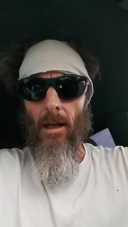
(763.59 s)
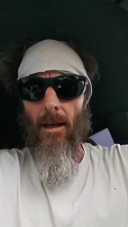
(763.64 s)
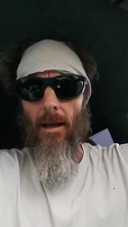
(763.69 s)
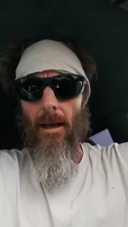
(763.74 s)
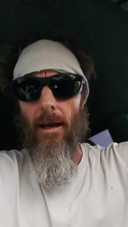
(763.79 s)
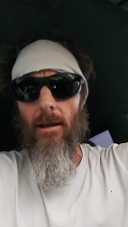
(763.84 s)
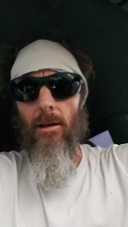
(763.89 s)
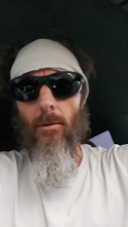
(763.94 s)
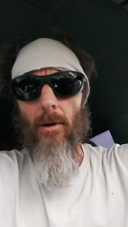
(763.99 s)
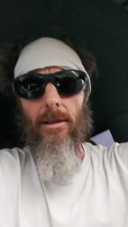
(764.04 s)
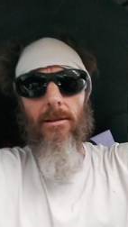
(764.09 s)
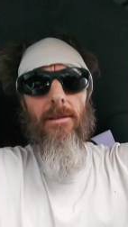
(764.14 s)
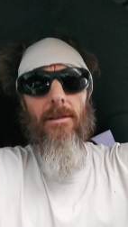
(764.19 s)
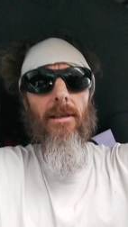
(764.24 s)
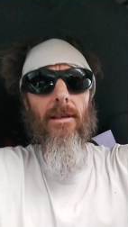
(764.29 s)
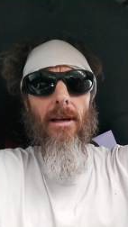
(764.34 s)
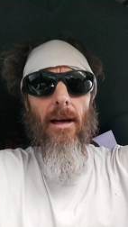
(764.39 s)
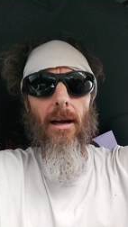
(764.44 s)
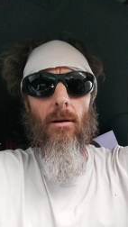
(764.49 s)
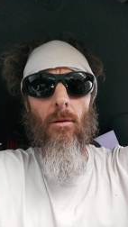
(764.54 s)

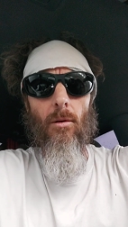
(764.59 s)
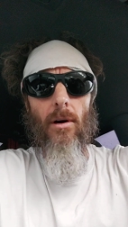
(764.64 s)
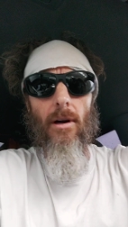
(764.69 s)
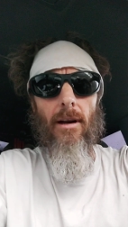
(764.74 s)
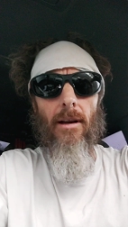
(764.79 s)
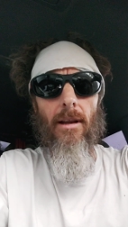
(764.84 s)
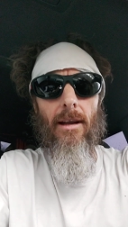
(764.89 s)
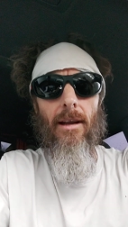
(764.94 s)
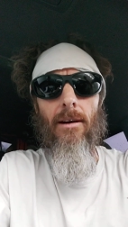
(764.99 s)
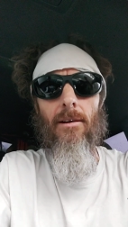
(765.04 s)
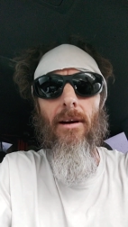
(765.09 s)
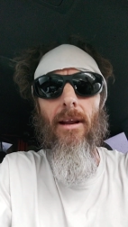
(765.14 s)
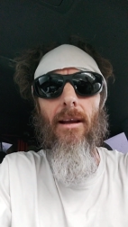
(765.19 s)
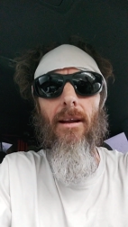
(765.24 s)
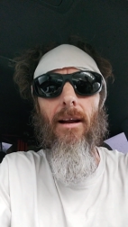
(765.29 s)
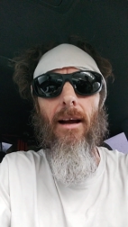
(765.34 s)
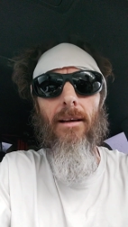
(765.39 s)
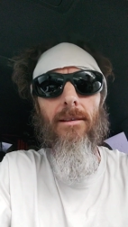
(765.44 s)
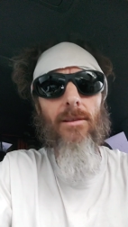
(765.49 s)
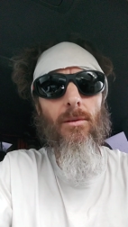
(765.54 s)
KUSC.org on the
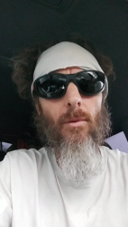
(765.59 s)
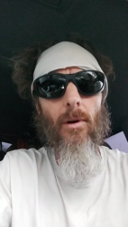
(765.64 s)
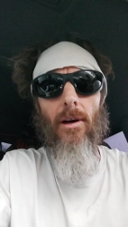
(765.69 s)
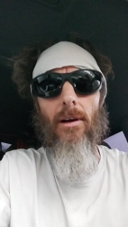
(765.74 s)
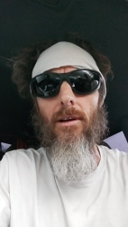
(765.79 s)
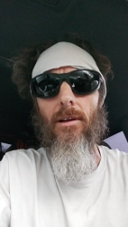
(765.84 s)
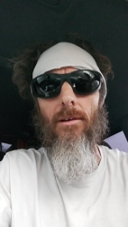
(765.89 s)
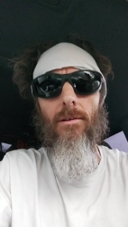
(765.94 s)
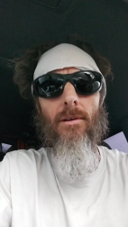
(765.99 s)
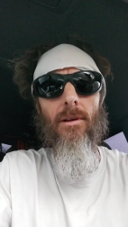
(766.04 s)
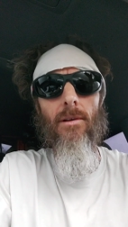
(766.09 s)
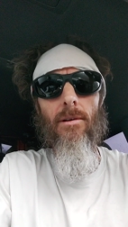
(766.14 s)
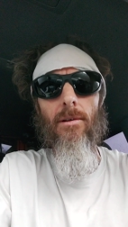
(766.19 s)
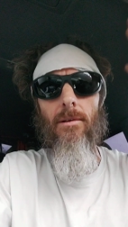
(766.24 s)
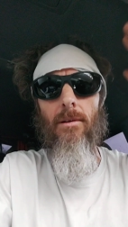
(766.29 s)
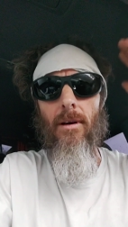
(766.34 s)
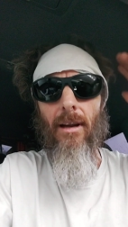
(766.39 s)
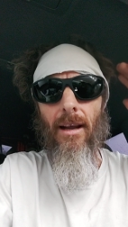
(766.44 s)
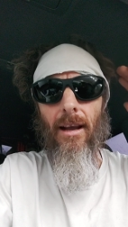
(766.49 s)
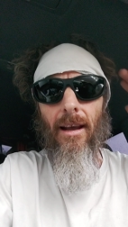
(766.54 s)
internet, I swear to you, dude,
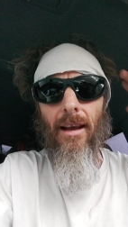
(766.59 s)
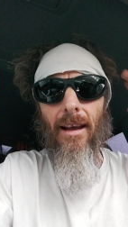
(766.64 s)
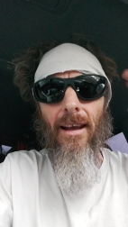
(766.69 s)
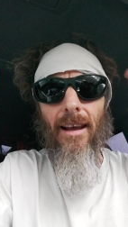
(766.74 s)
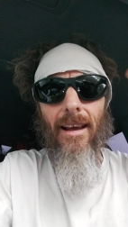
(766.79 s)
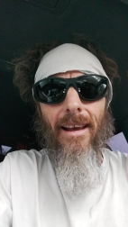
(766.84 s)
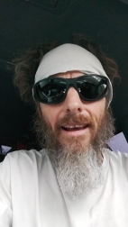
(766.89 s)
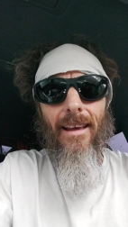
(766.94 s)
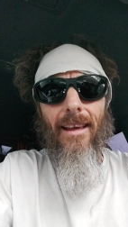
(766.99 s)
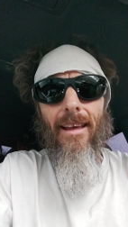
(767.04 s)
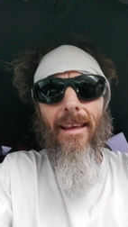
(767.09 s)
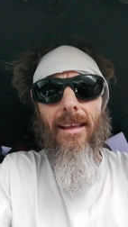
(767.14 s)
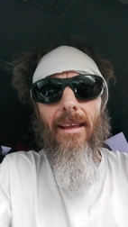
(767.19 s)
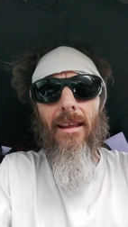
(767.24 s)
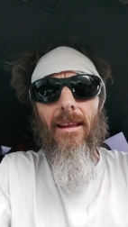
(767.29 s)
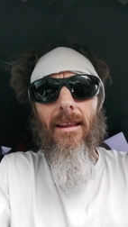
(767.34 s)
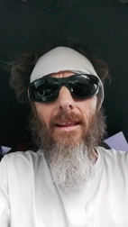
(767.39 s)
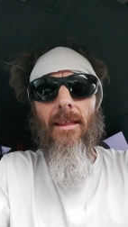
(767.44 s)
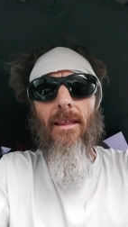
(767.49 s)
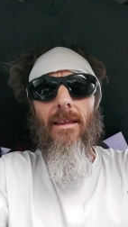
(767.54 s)

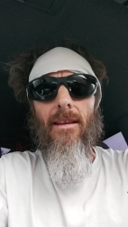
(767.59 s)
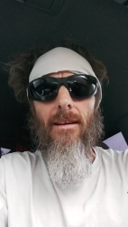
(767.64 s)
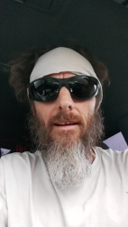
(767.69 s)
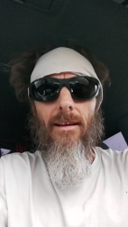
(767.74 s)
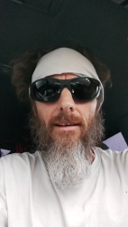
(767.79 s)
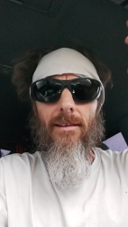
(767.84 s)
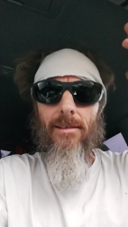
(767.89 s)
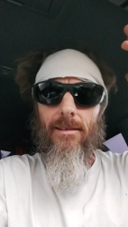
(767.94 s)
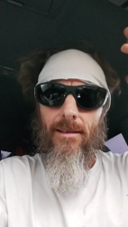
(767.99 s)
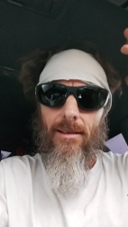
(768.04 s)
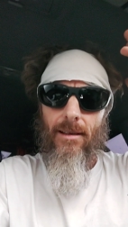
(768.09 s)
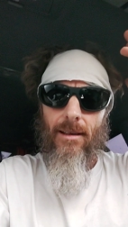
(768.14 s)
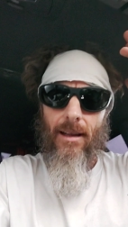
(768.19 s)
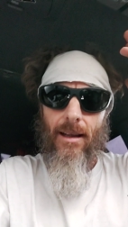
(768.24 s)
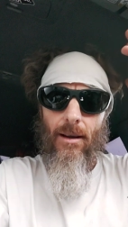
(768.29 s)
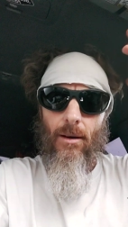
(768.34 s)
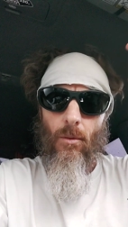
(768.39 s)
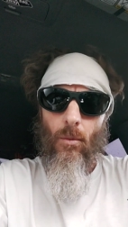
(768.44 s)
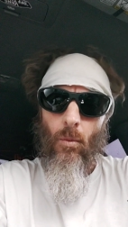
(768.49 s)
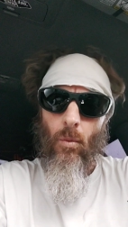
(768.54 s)
this
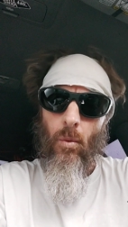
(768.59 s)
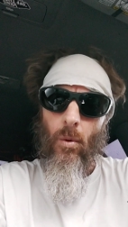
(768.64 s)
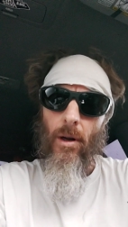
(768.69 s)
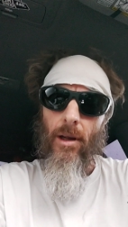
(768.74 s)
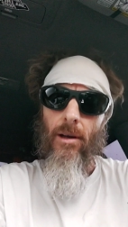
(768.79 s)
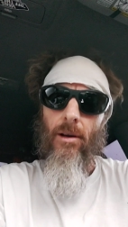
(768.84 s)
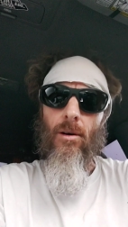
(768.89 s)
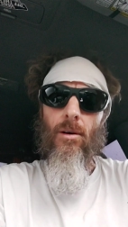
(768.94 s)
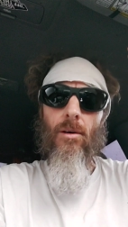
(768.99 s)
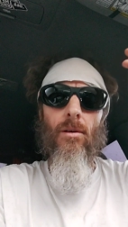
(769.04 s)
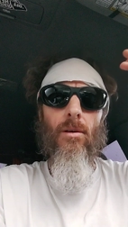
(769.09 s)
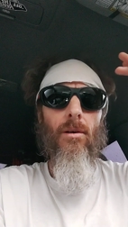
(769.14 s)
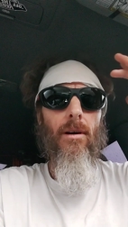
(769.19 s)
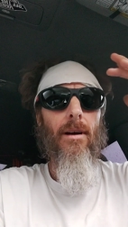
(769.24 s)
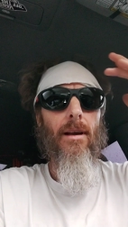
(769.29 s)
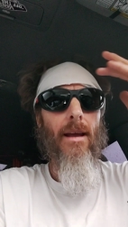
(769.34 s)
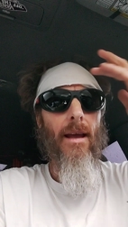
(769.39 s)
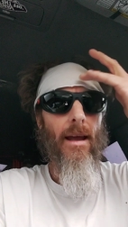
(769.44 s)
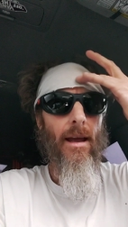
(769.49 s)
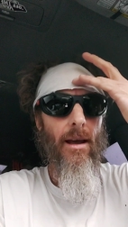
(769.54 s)
will
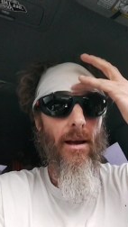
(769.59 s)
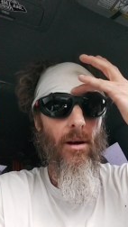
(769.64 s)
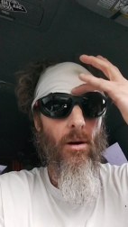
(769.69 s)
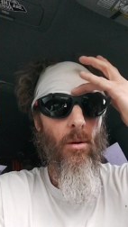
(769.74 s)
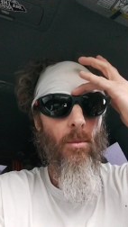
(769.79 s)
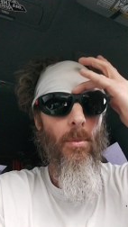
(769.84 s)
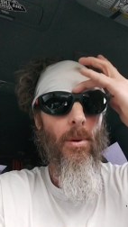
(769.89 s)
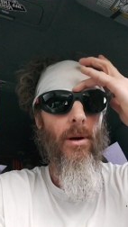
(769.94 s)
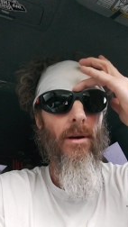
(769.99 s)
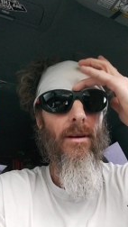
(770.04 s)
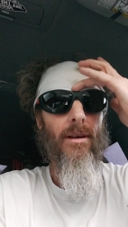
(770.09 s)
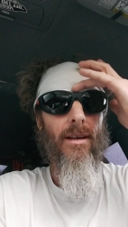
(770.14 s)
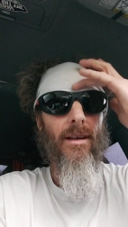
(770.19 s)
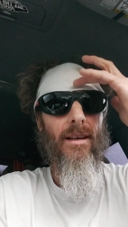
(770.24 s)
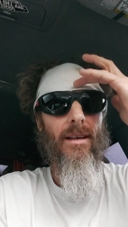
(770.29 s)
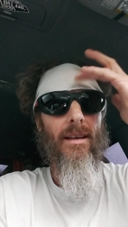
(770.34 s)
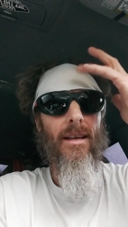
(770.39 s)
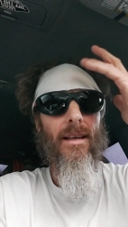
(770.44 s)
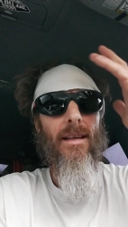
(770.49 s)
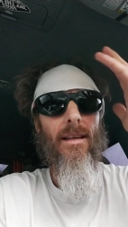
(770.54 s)
help
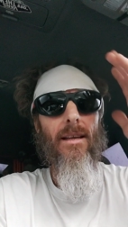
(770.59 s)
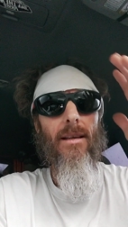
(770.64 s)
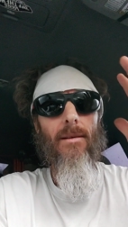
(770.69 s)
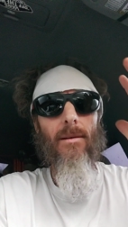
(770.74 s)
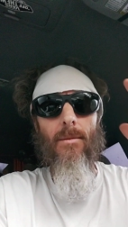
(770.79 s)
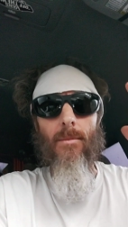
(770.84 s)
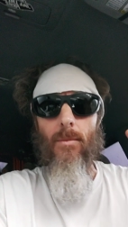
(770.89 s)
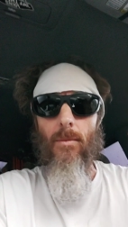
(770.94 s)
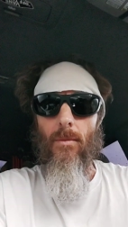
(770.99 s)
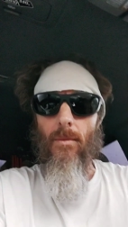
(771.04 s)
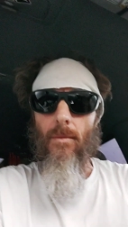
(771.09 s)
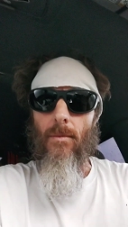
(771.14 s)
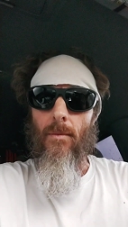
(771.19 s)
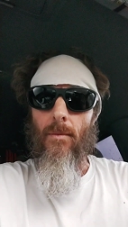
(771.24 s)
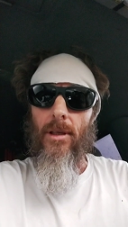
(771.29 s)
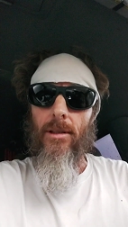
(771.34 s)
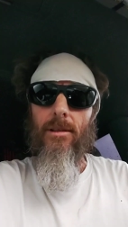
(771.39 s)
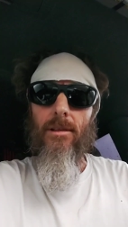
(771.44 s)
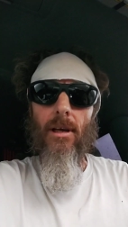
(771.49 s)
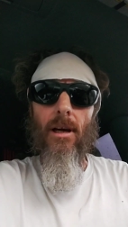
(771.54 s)

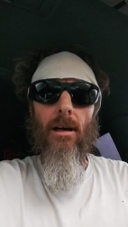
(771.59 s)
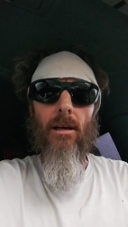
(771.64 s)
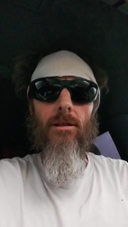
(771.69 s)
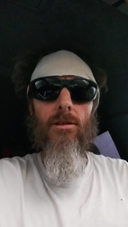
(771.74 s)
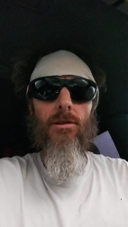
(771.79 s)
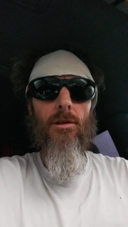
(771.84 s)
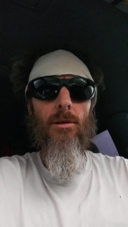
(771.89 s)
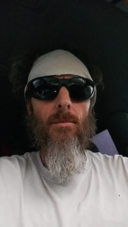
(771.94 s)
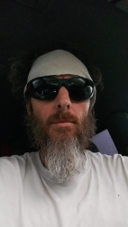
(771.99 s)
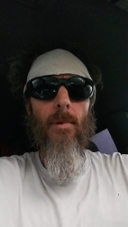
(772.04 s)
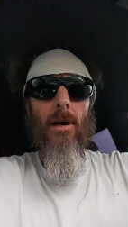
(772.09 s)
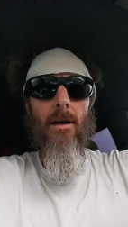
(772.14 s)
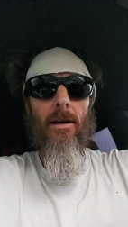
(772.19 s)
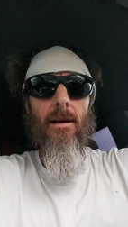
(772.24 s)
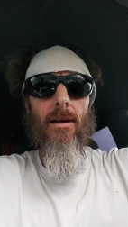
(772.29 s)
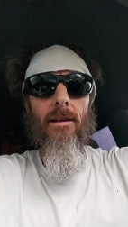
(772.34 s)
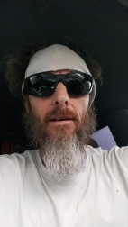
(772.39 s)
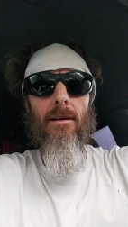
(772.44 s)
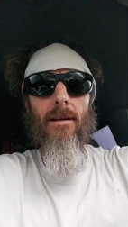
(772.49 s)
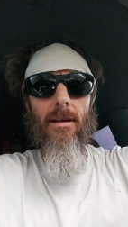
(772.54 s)
massage your
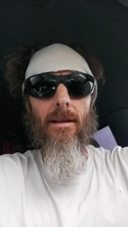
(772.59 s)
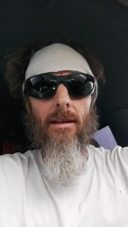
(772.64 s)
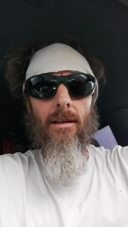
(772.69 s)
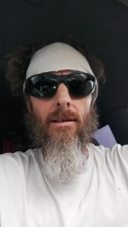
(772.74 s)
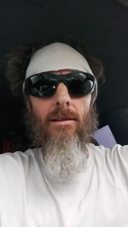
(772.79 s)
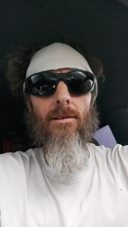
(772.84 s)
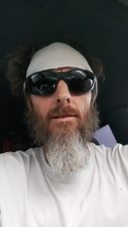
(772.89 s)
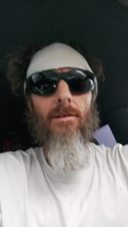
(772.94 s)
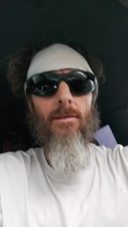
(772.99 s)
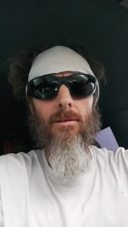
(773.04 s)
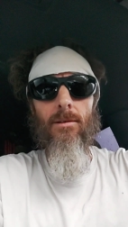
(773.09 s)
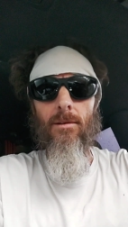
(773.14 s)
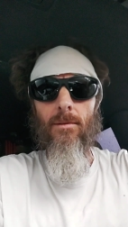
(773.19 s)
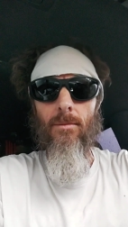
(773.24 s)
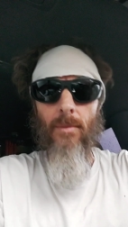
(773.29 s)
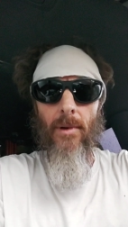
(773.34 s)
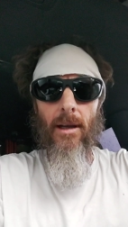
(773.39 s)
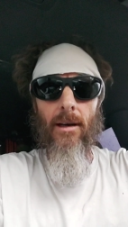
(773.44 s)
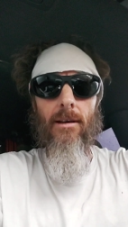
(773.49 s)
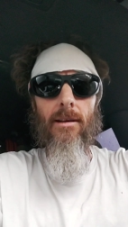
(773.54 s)
mind into
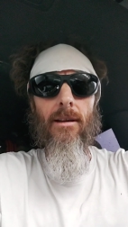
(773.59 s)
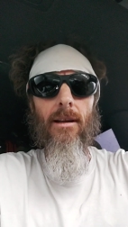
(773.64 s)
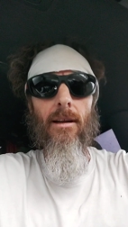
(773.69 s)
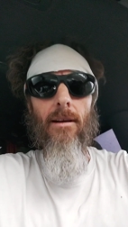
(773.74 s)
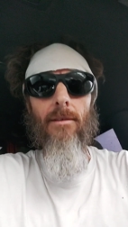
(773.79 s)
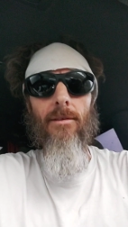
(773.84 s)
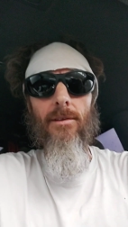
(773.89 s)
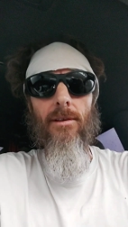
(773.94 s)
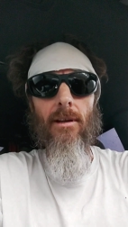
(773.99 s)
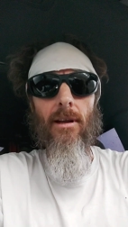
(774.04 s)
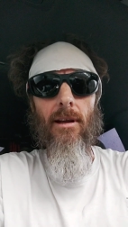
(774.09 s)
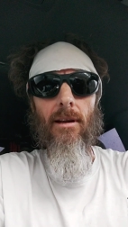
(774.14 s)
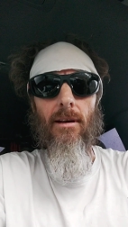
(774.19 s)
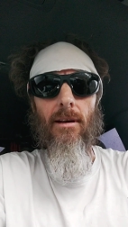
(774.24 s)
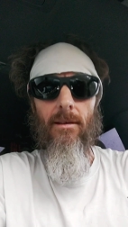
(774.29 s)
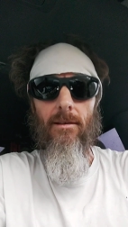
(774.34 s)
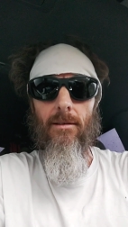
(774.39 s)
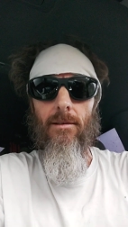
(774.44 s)
meditative state.